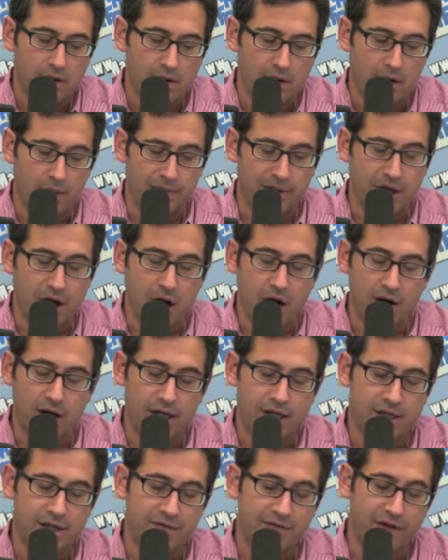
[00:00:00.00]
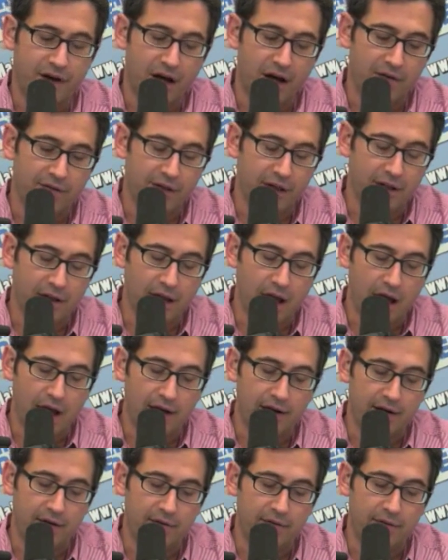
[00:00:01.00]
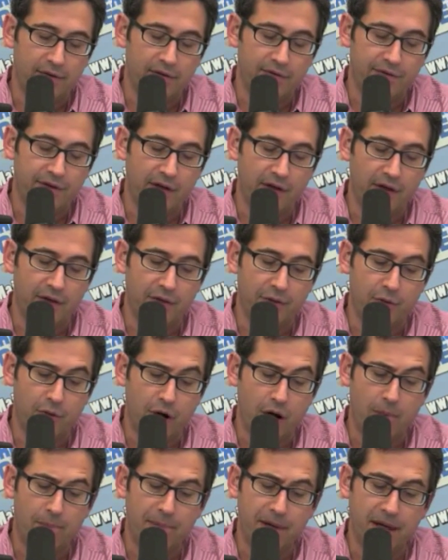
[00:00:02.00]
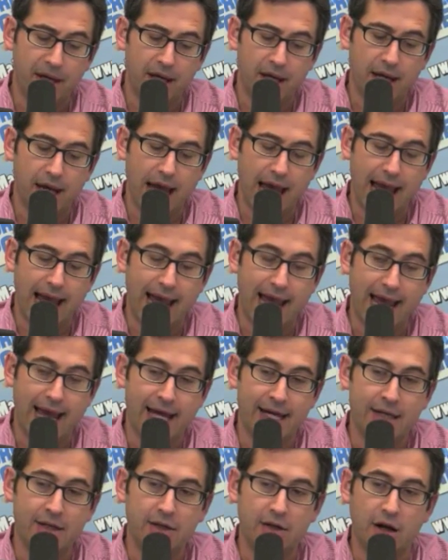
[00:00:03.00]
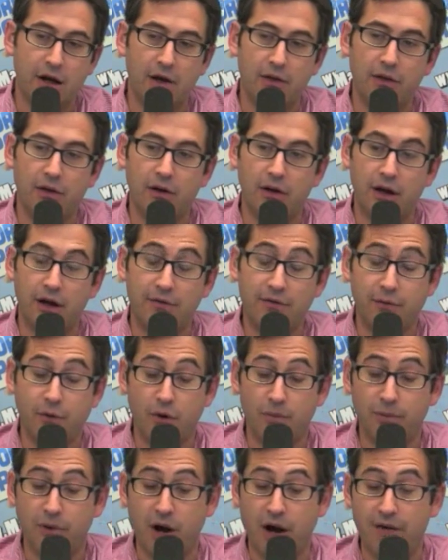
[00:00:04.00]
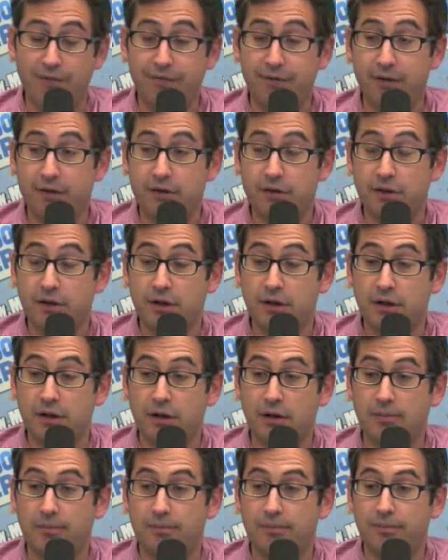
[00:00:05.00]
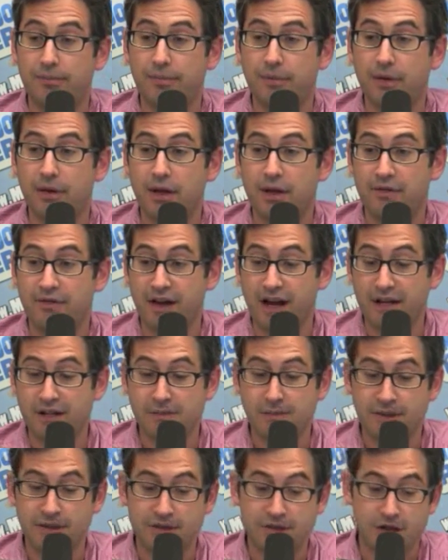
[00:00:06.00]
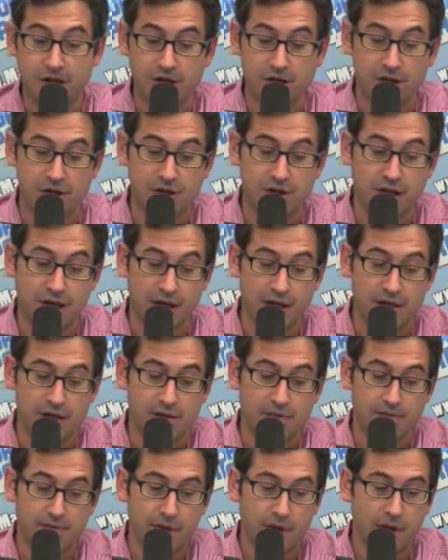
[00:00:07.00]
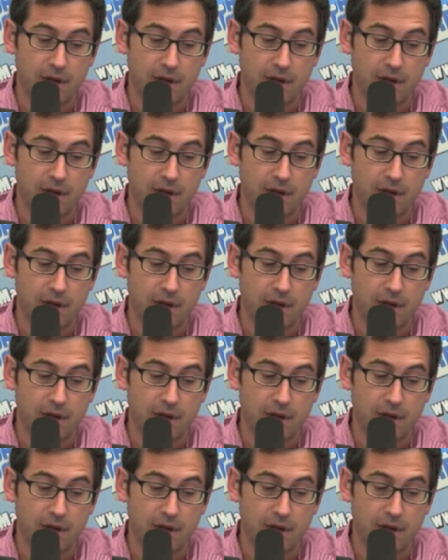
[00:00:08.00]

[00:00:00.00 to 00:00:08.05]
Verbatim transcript: Omidyar is involved in a lot of philanthropic and other and for-profit um, investments such as this.